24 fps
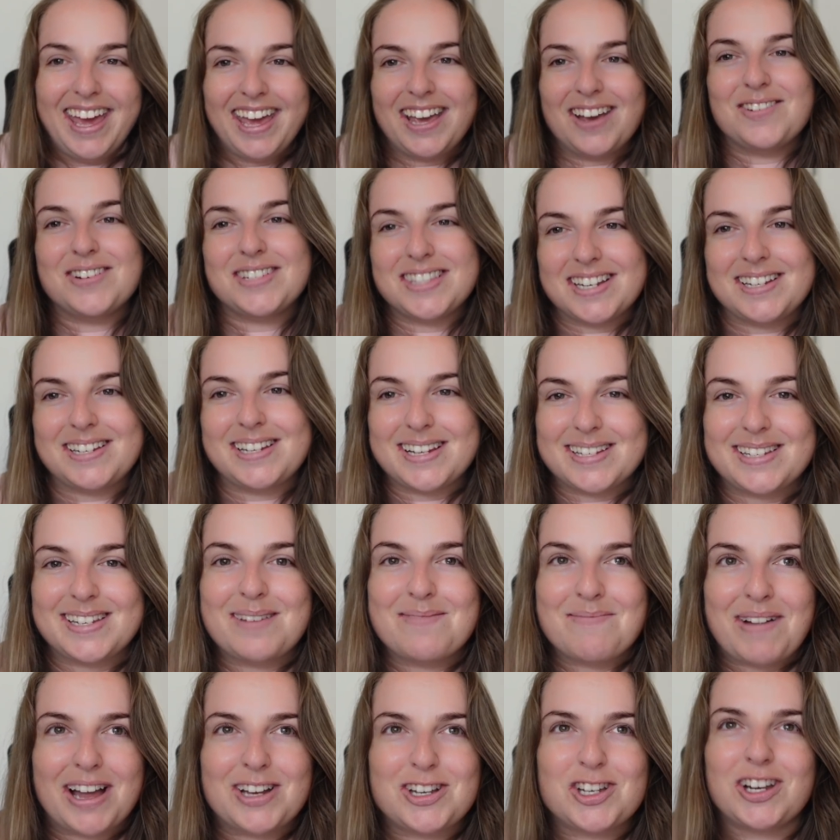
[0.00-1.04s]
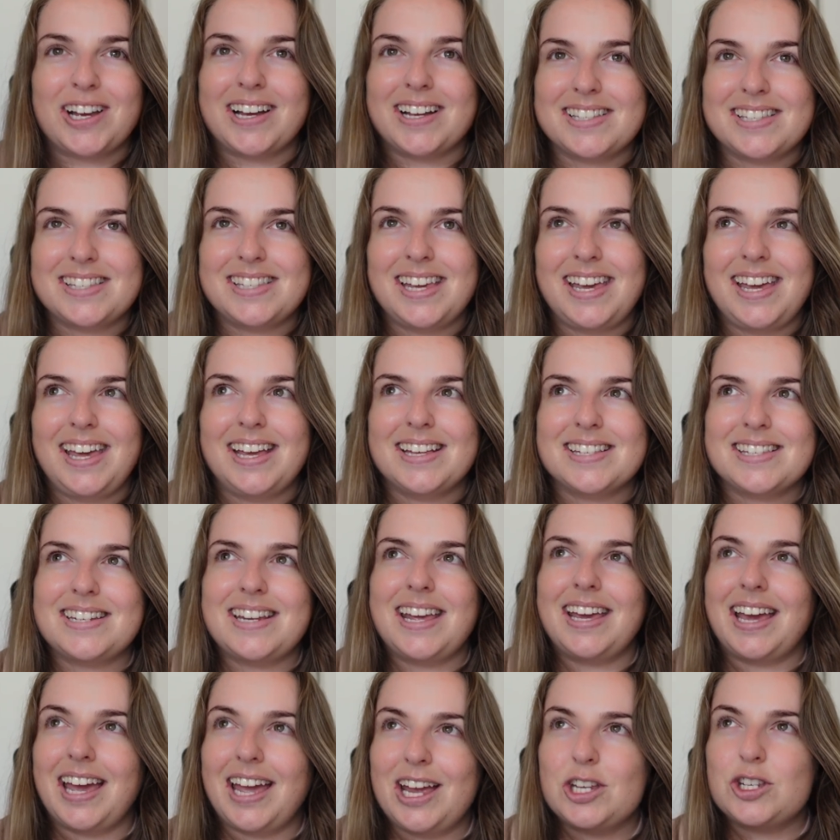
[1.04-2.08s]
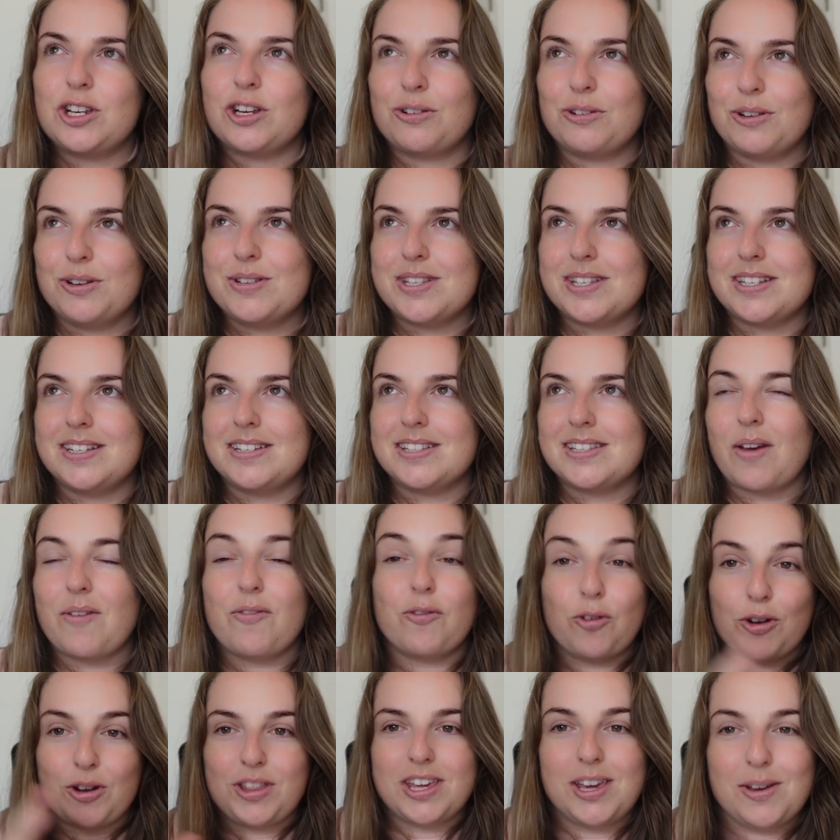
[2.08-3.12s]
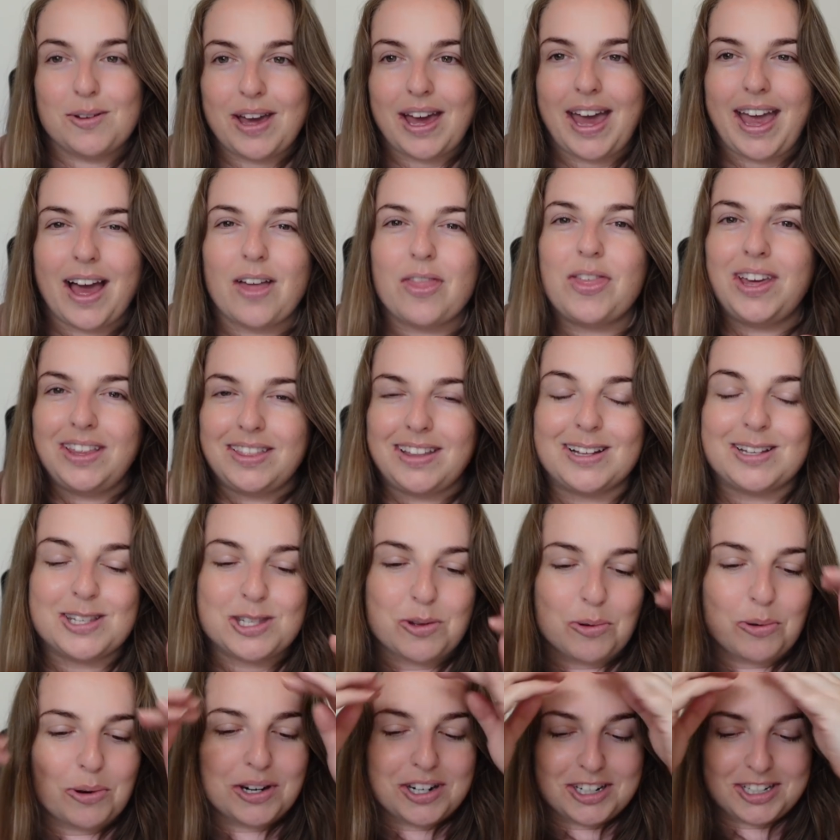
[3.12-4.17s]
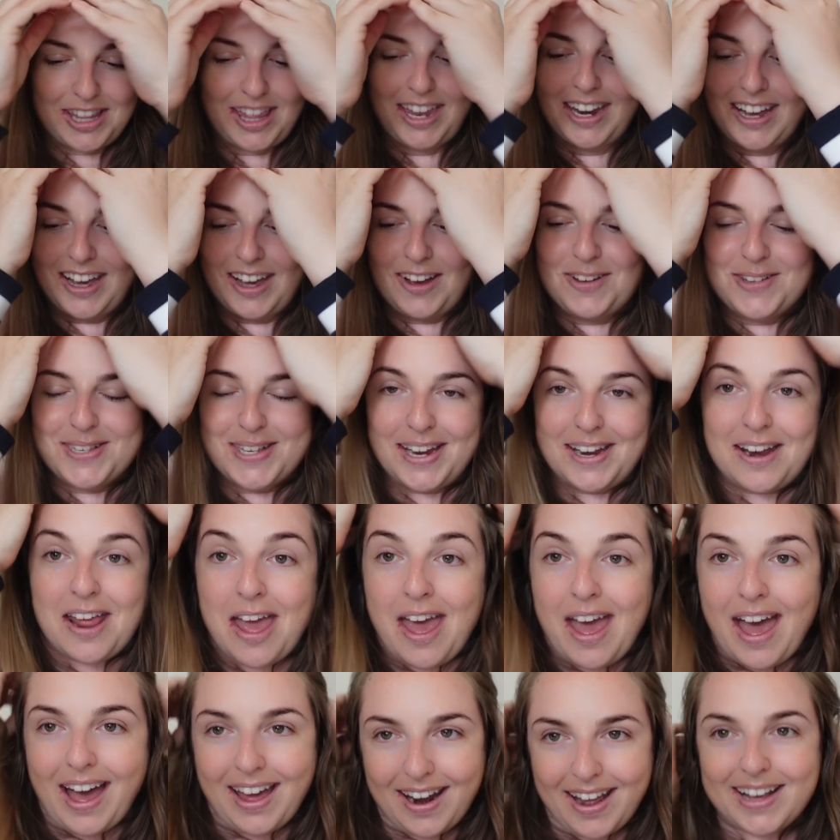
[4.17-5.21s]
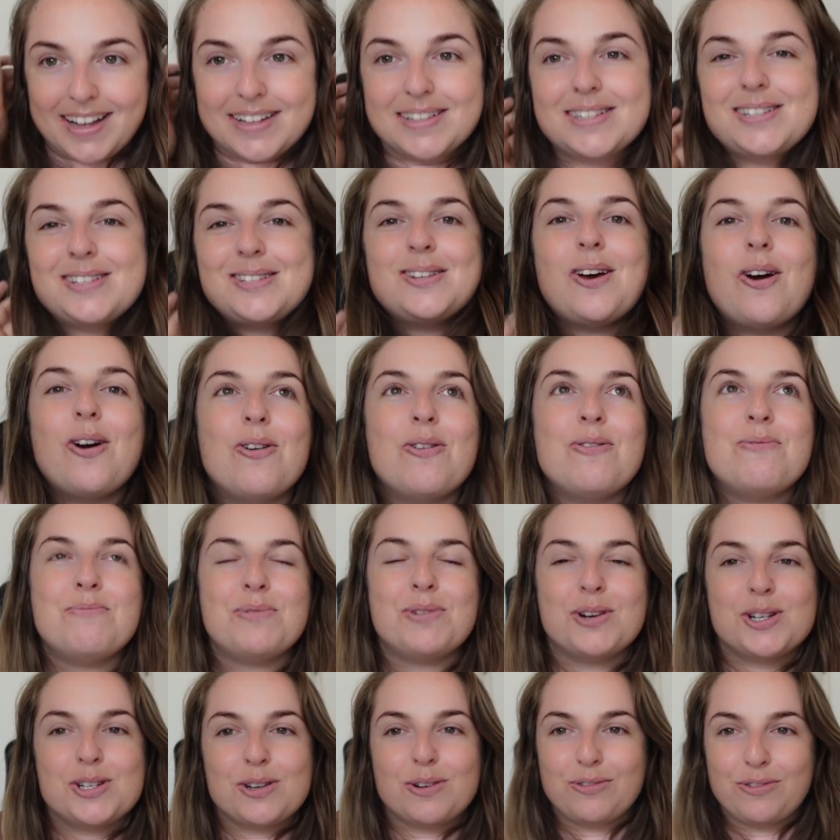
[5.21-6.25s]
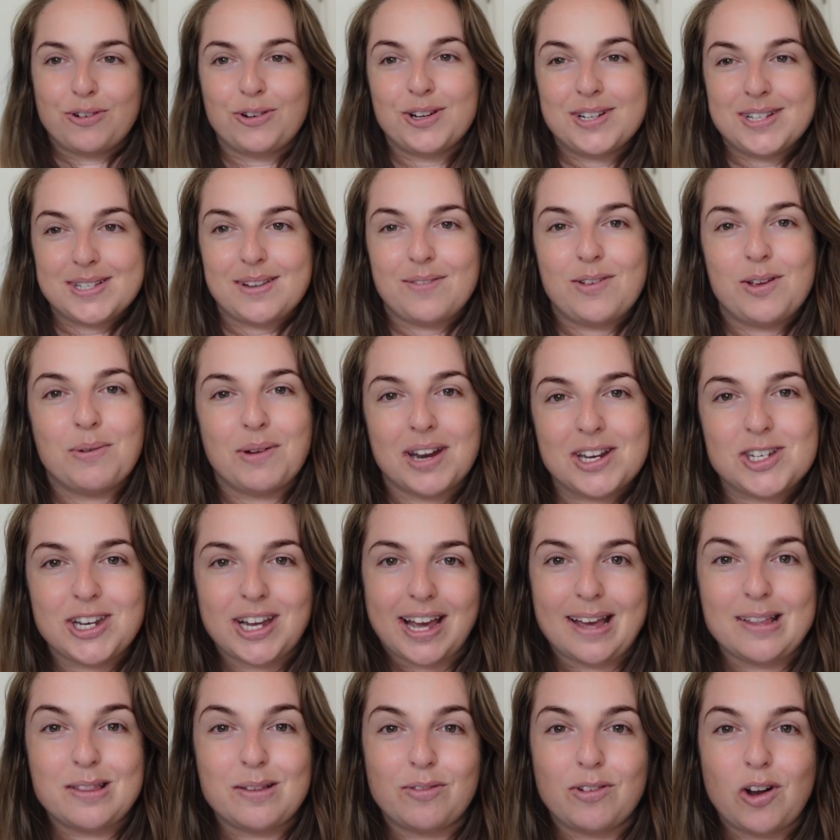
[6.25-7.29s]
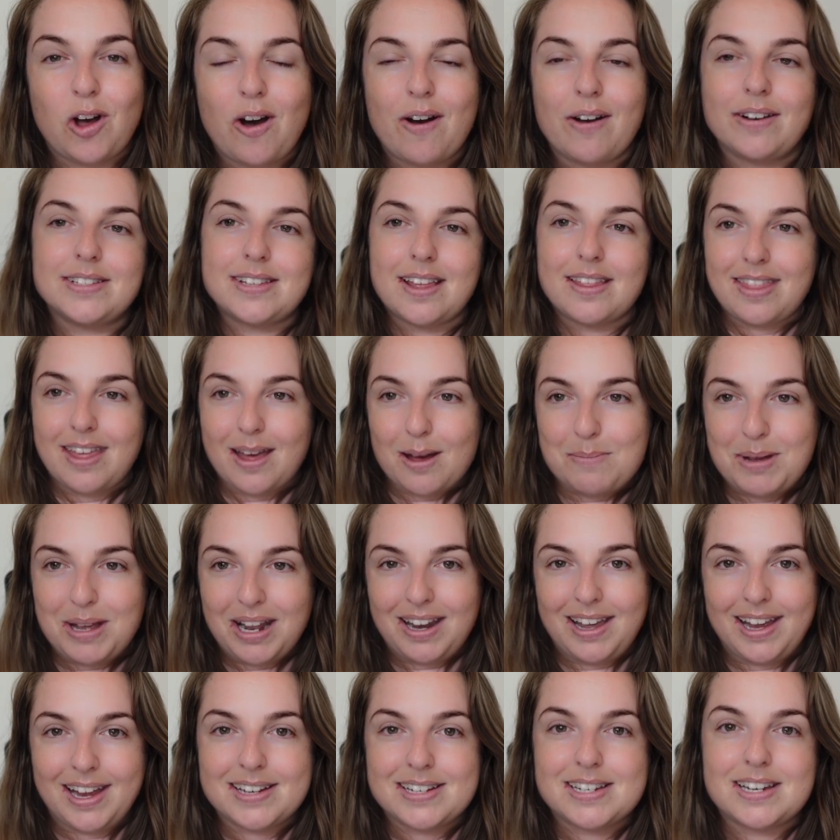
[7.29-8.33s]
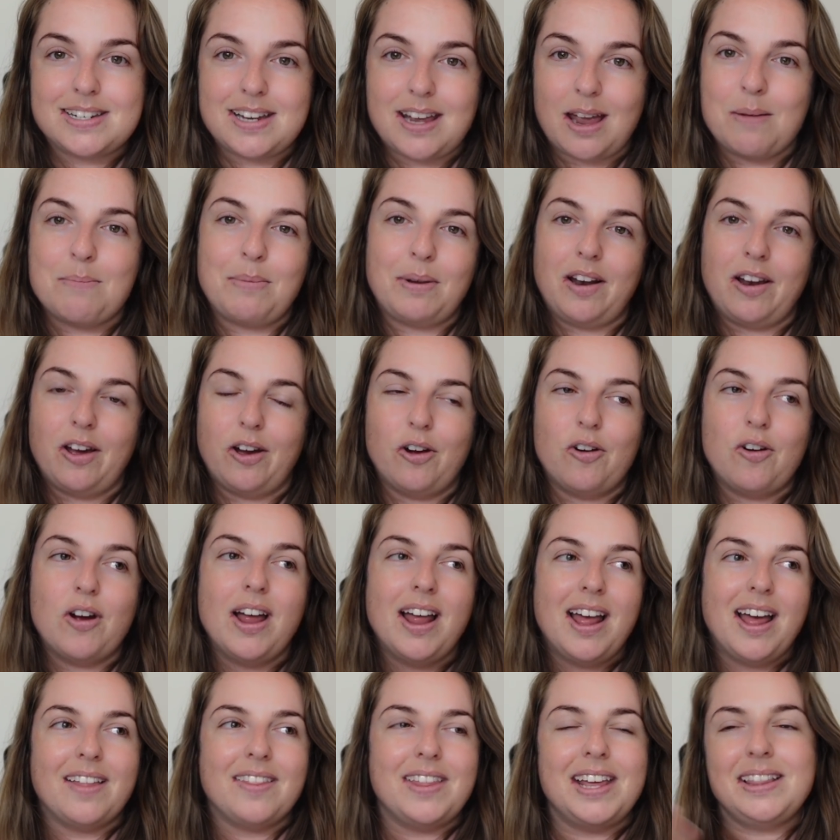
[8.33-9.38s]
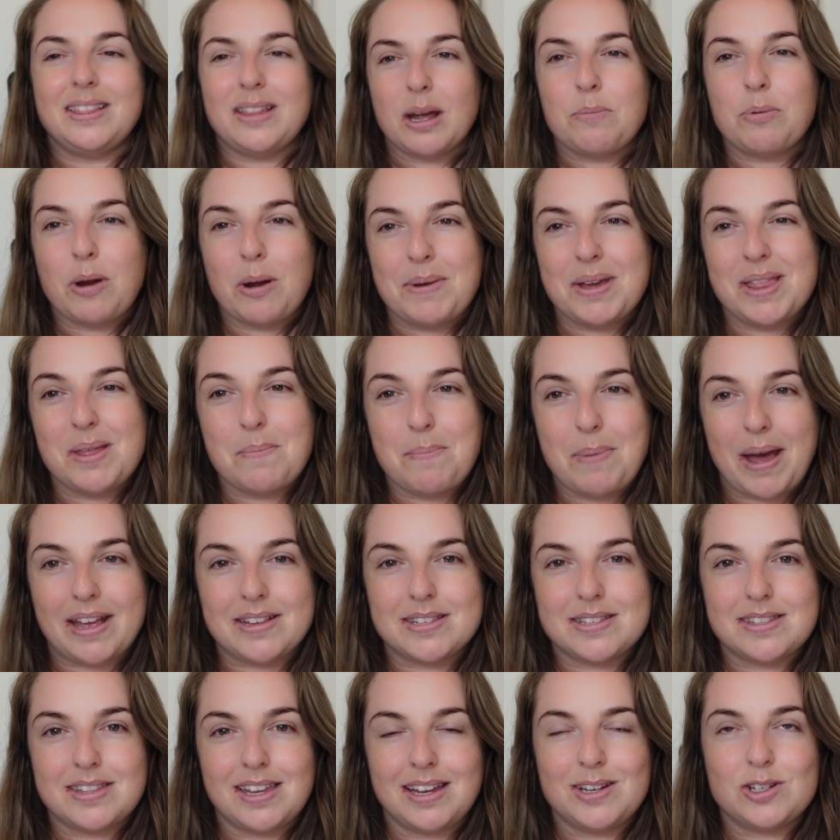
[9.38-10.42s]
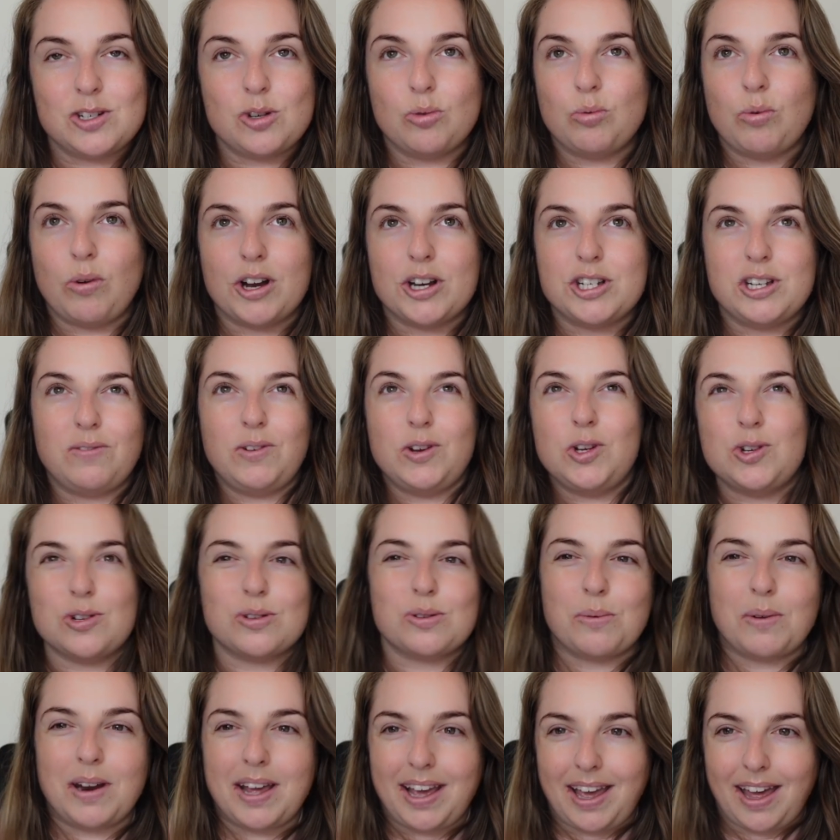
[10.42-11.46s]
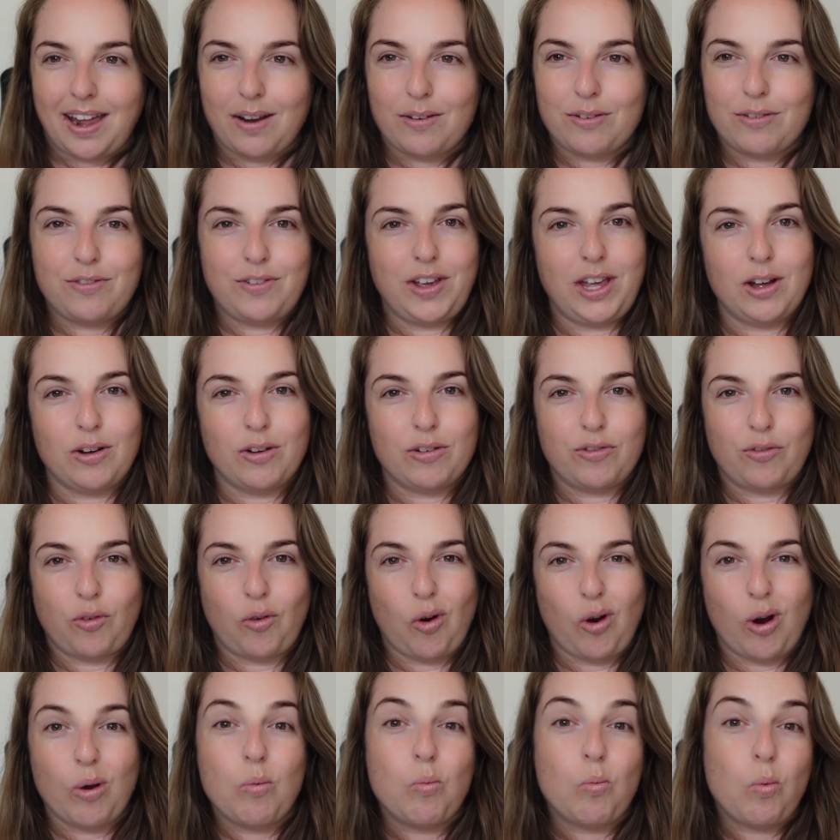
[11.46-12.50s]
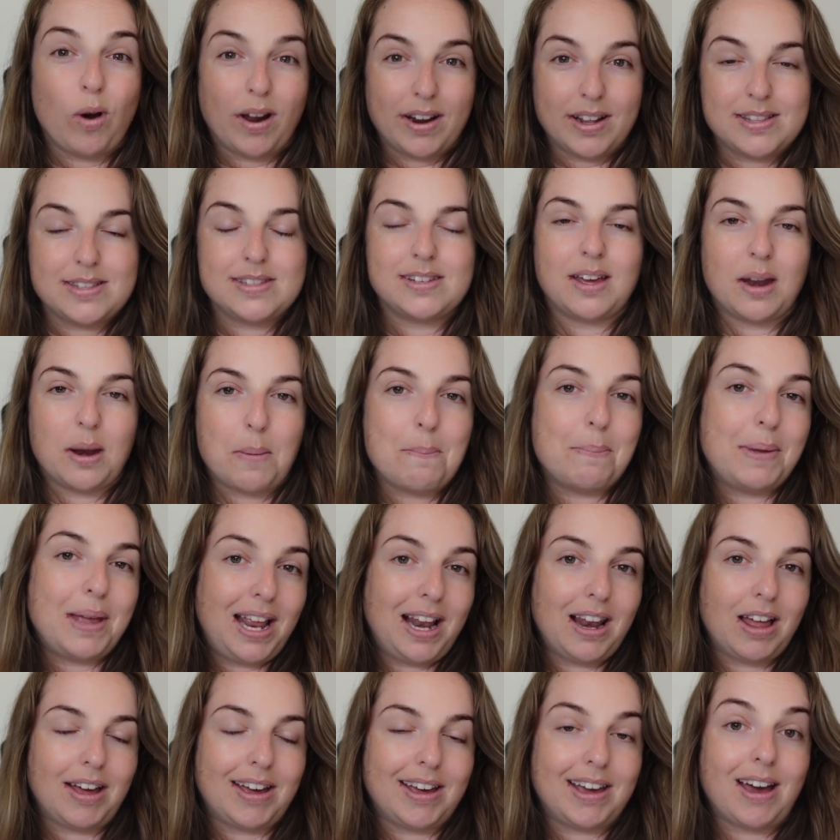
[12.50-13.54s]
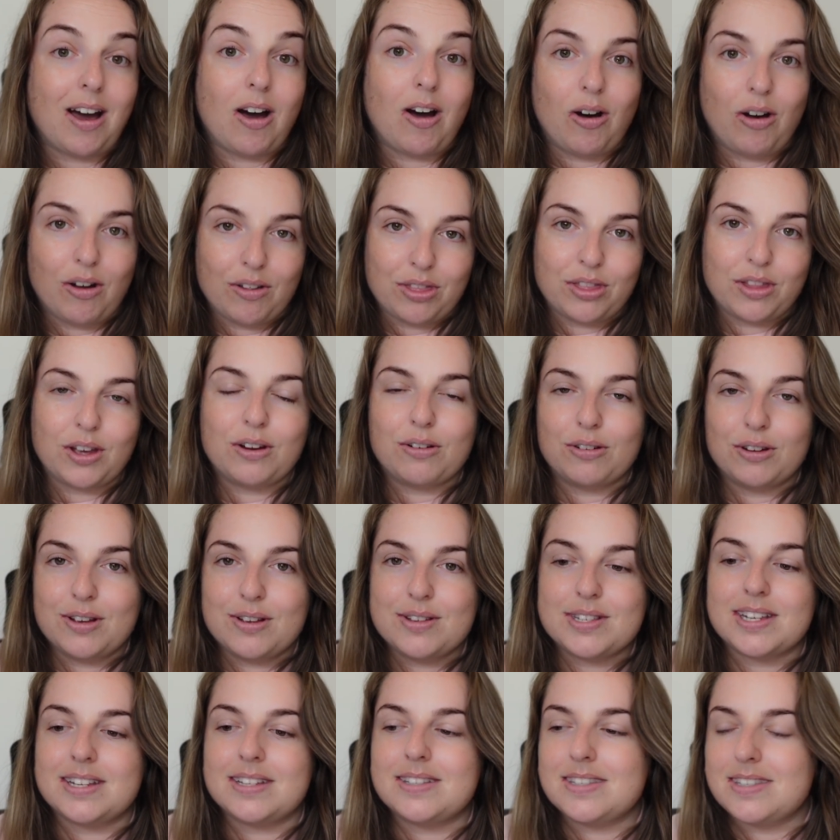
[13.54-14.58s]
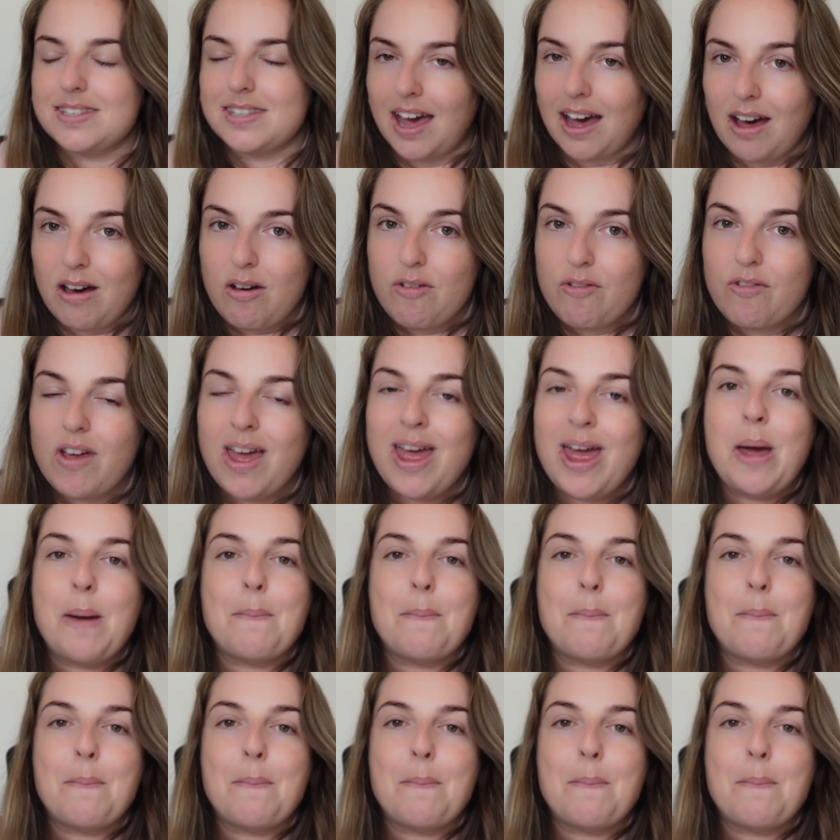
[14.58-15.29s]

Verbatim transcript: It was the Disney Magic at Sea Staycation Cruises for the U K. I think that's the order that it goes in. And I had so much fun. So if you want to check out the vlogs, they'll be linked down below. I think they're probably the best thing to watch if you just want to get a feel for what it's going to be like on the cruise itself.